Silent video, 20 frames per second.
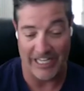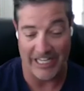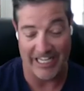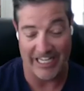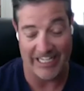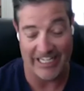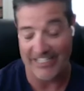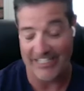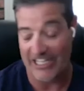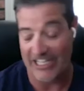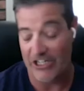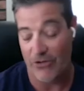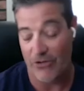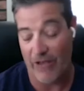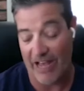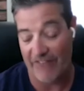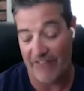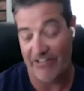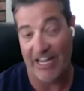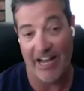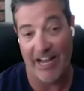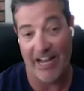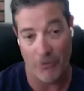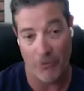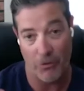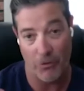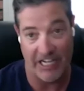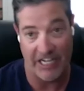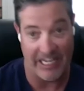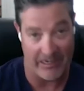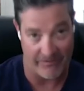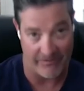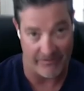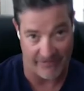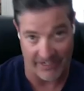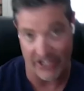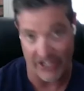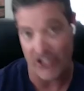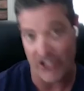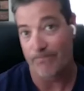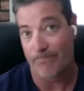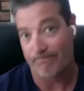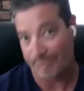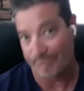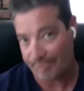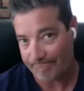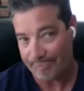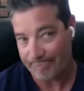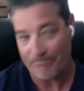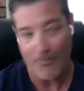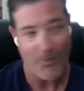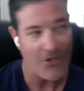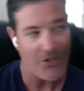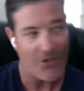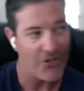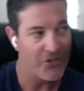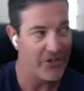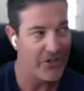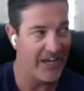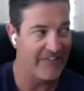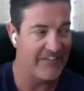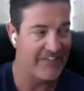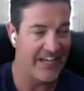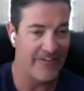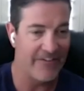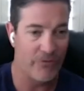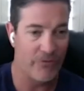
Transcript: he, he said, you have to have a one handed finish. Okay. You have to